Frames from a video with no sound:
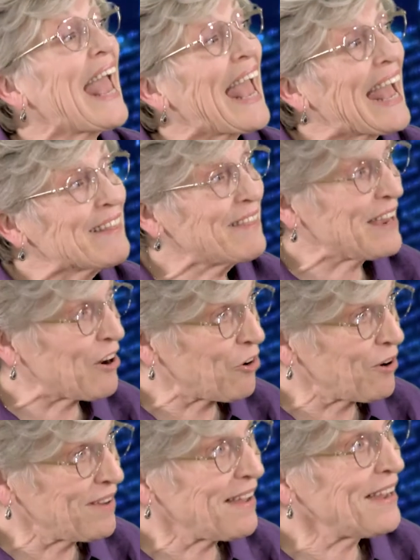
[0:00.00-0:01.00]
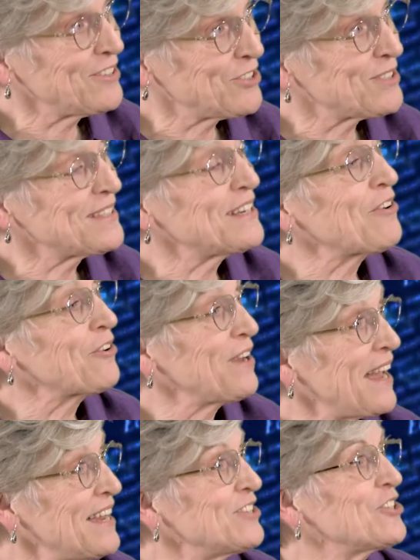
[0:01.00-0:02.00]
and the Area Agency on
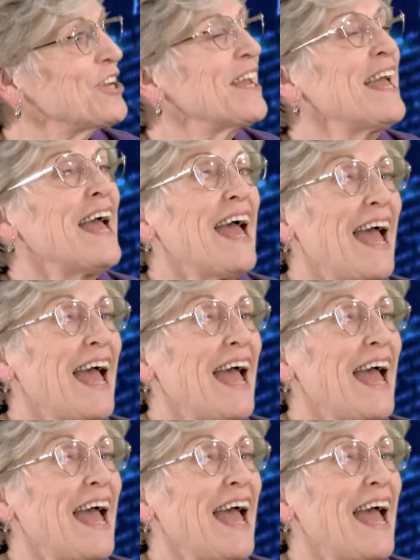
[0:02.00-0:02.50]
right. Aging.